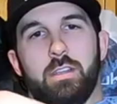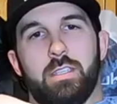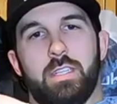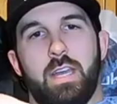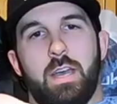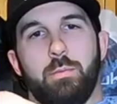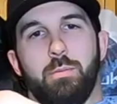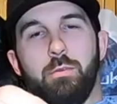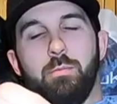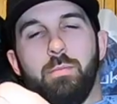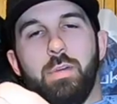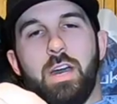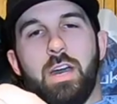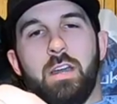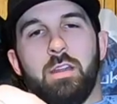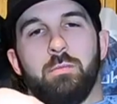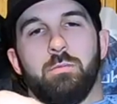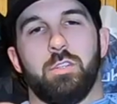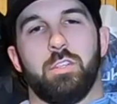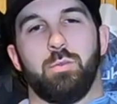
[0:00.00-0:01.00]
top or
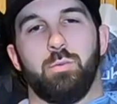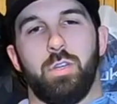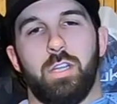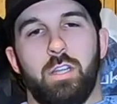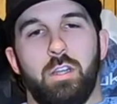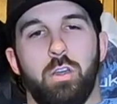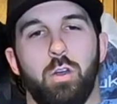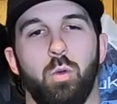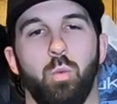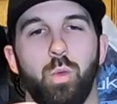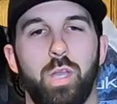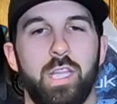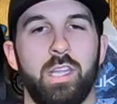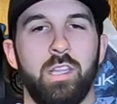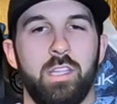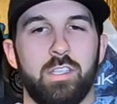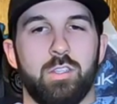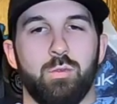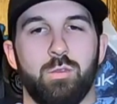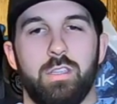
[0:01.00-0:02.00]
bottom. So we can go
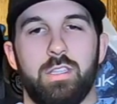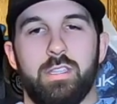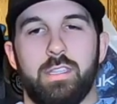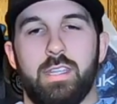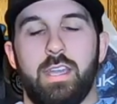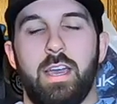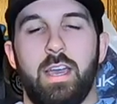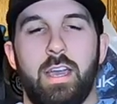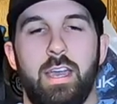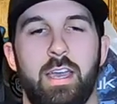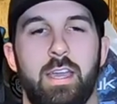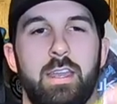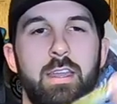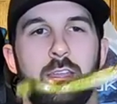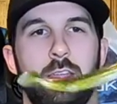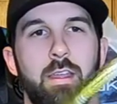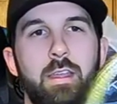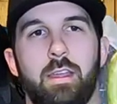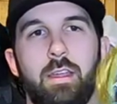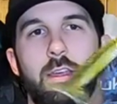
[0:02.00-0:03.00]
weedless with this guy.
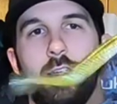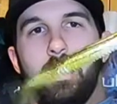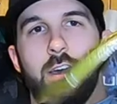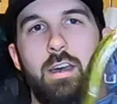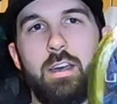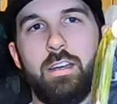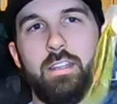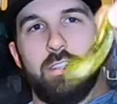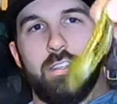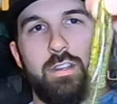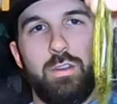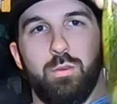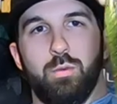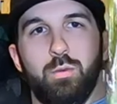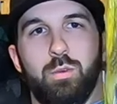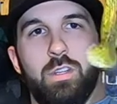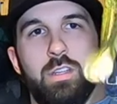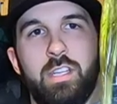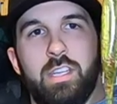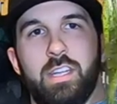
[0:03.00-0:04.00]
Uh, it's in a
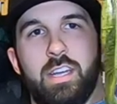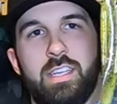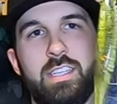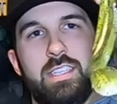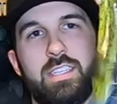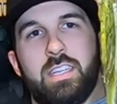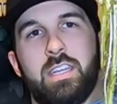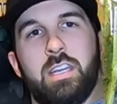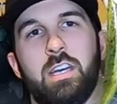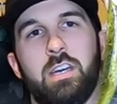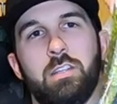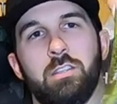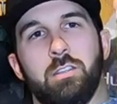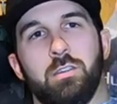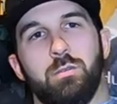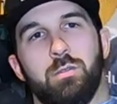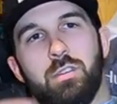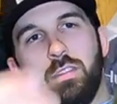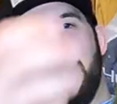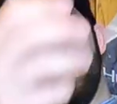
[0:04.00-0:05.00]
really nice color
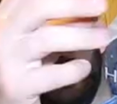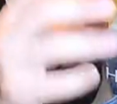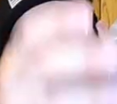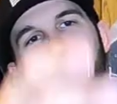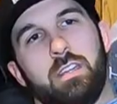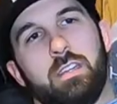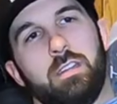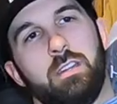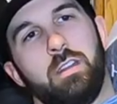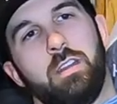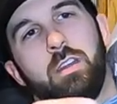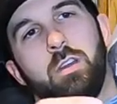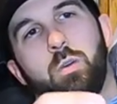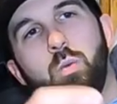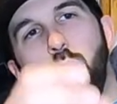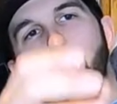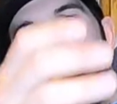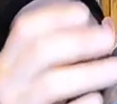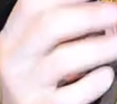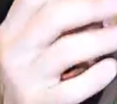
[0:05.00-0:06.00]
with this like
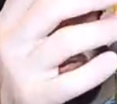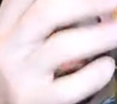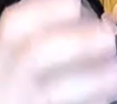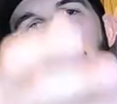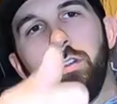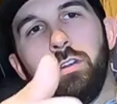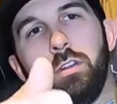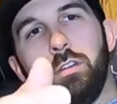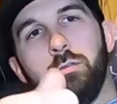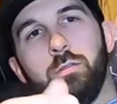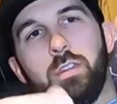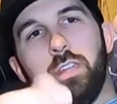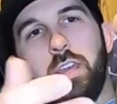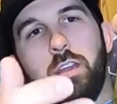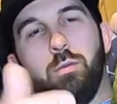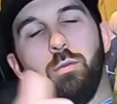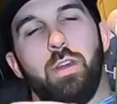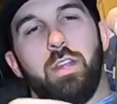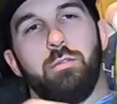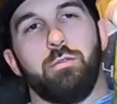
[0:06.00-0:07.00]
watermelon with
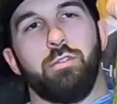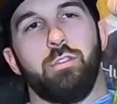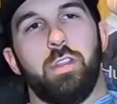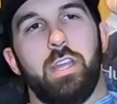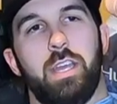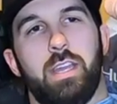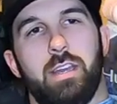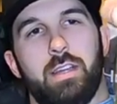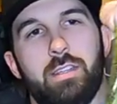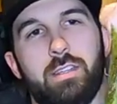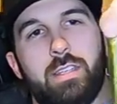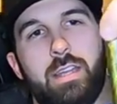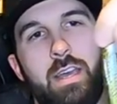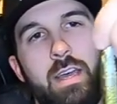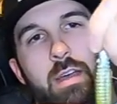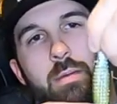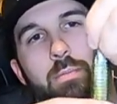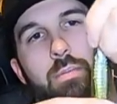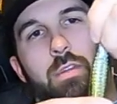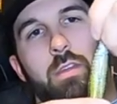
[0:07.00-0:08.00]
that red flake on
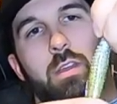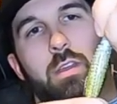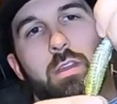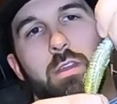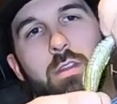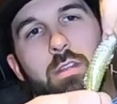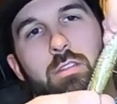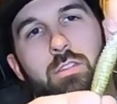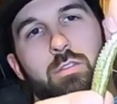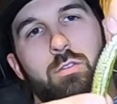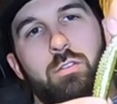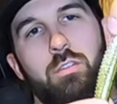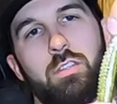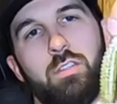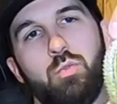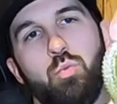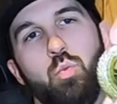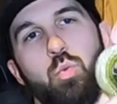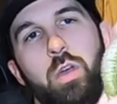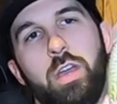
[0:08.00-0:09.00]
top and sort of this
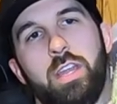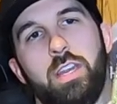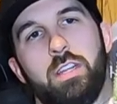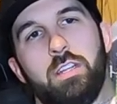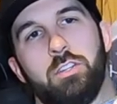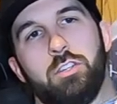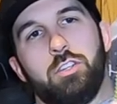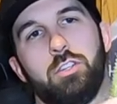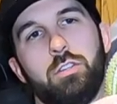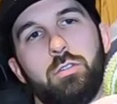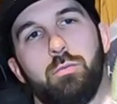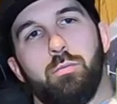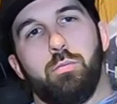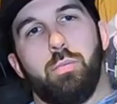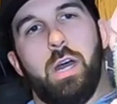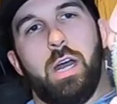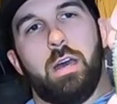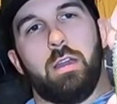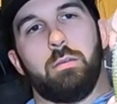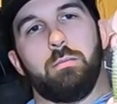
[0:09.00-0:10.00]
whitish
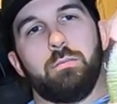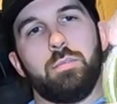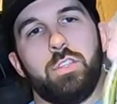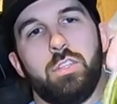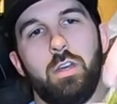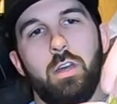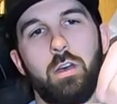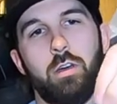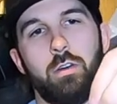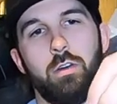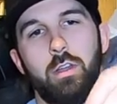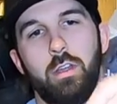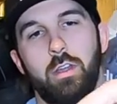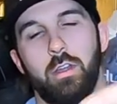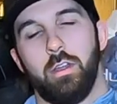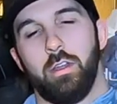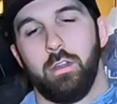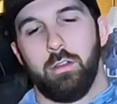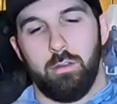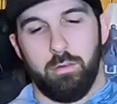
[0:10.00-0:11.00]
bottom. So
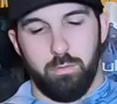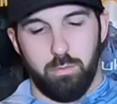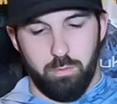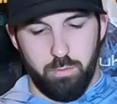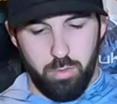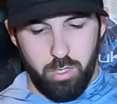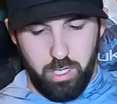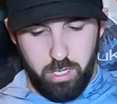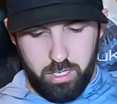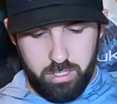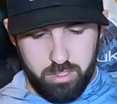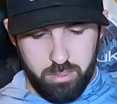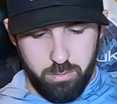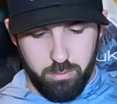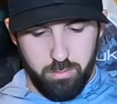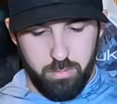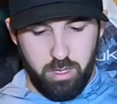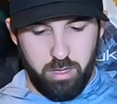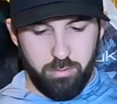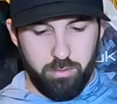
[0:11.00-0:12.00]
pretty
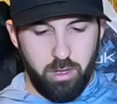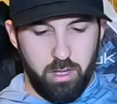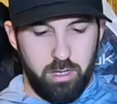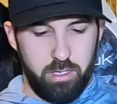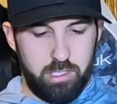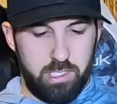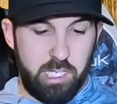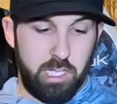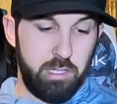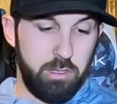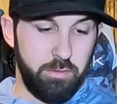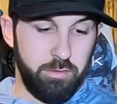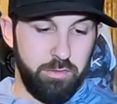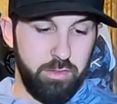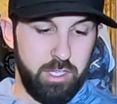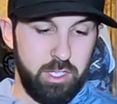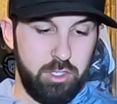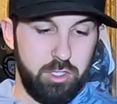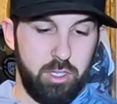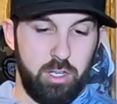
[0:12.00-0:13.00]
awesome. I've caught a ton of
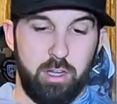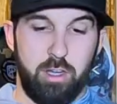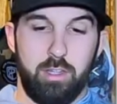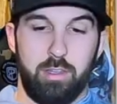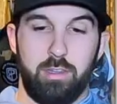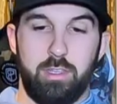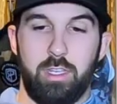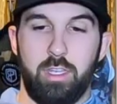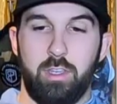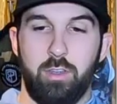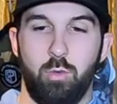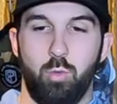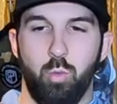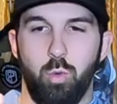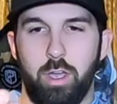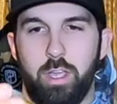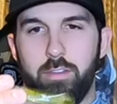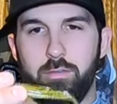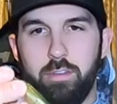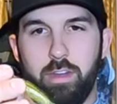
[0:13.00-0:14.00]
fish on the
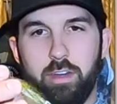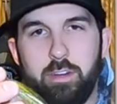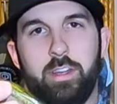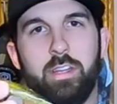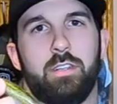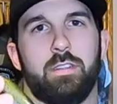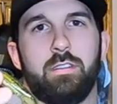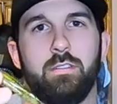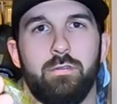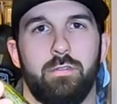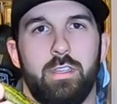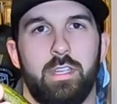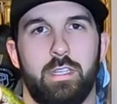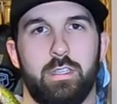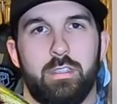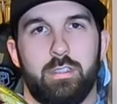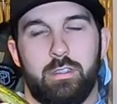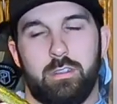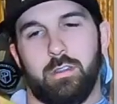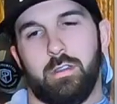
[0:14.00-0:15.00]
white variant of
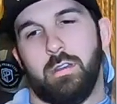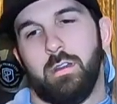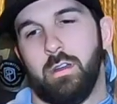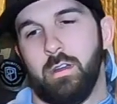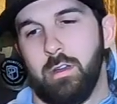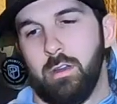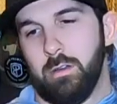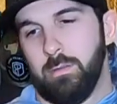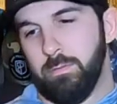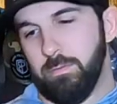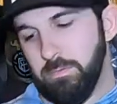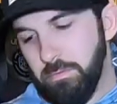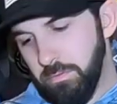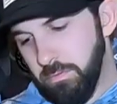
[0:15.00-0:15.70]
this, um,